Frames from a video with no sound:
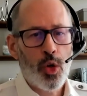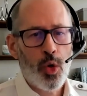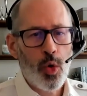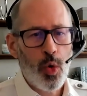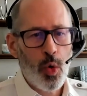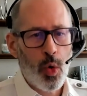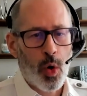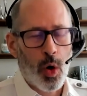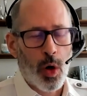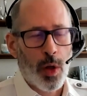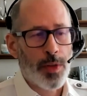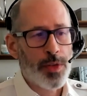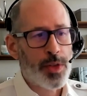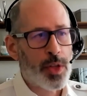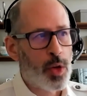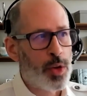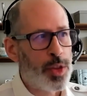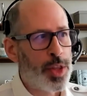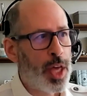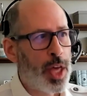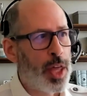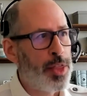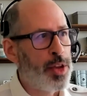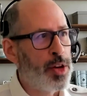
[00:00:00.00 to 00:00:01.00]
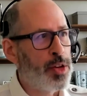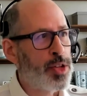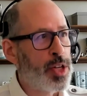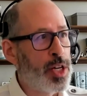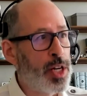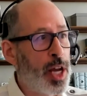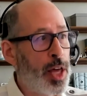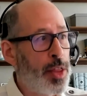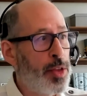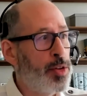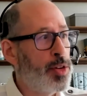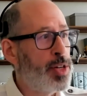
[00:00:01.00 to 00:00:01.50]
Cool. So there's
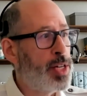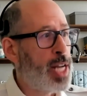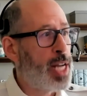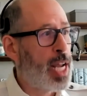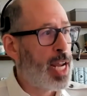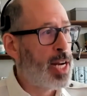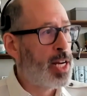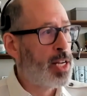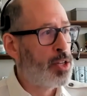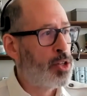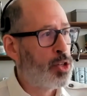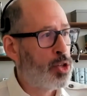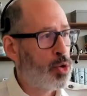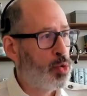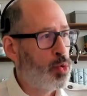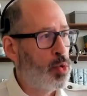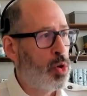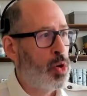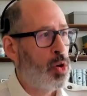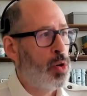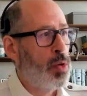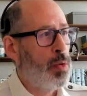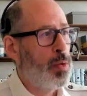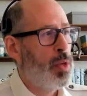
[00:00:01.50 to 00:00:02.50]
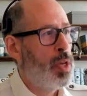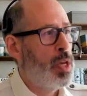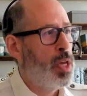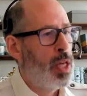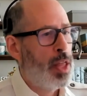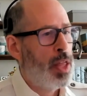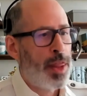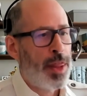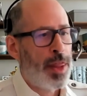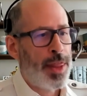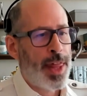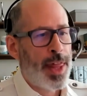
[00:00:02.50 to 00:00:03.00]
another data tool
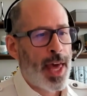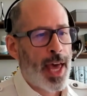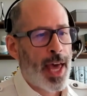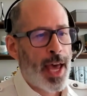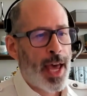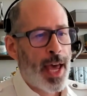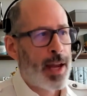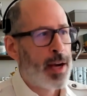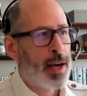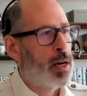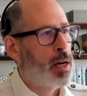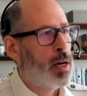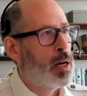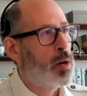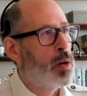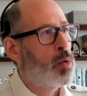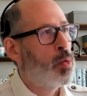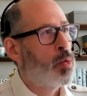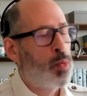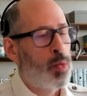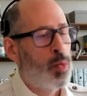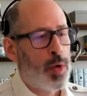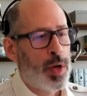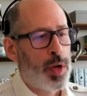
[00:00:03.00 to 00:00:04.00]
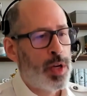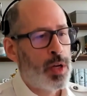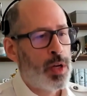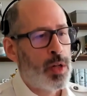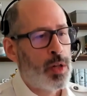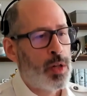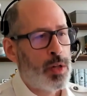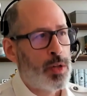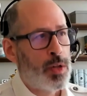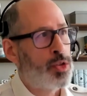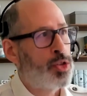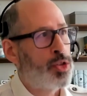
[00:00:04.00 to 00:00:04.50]
that
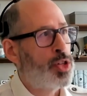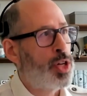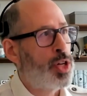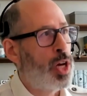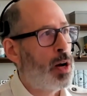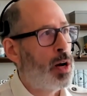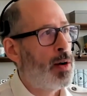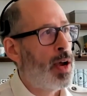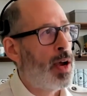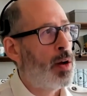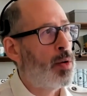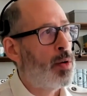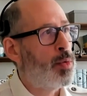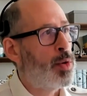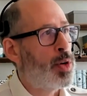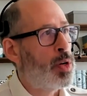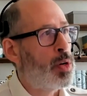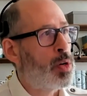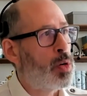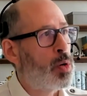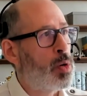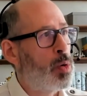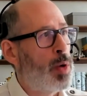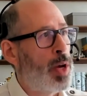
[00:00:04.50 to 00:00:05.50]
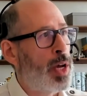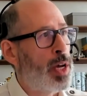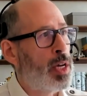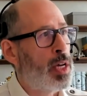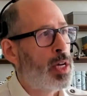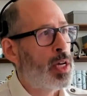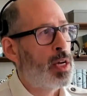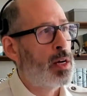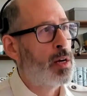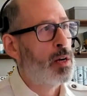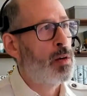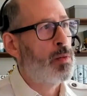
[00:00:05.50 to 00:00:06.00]
we'll share out real
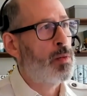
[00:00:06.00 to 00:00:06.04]
quick